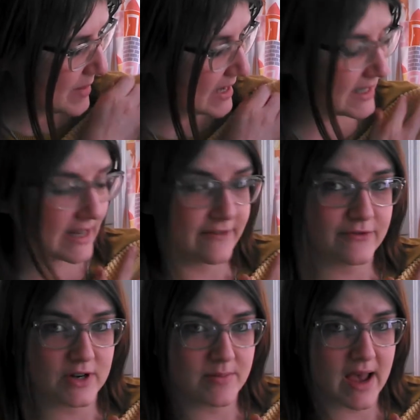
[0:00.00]
It's a
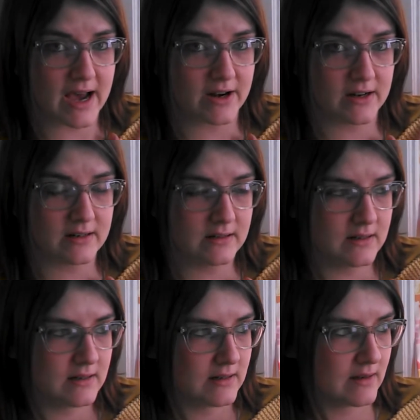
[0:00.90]
free pattern
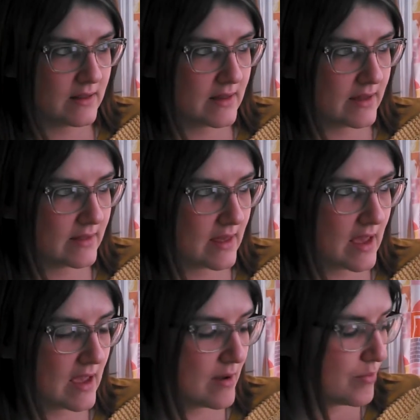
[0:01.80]
that
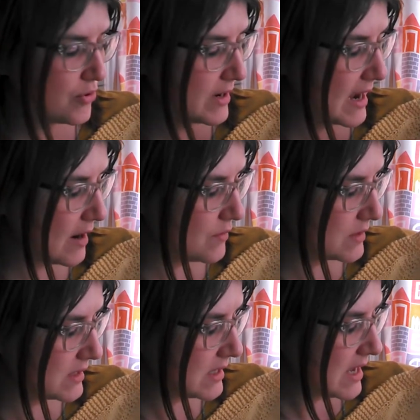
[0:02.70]
they put
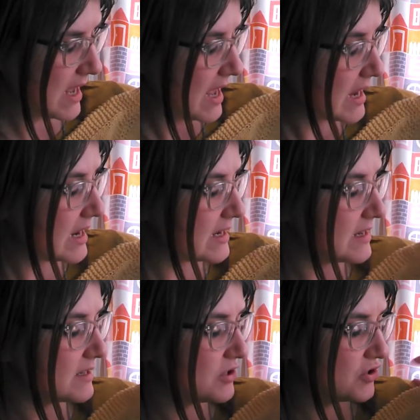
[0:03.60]
out, and
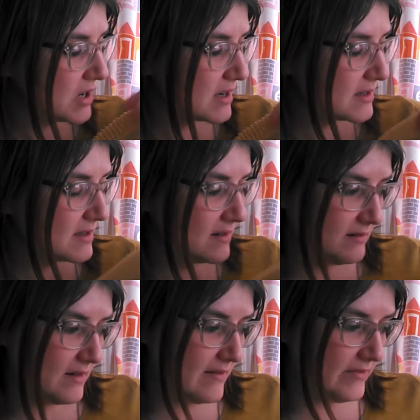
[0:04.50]
it is just
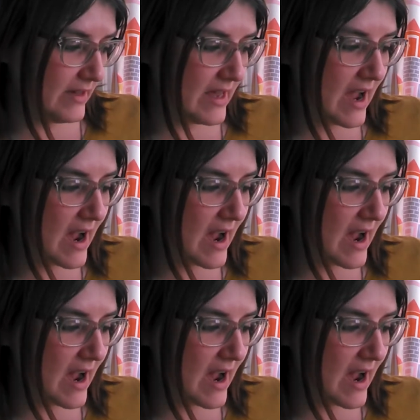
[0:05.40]
lovely.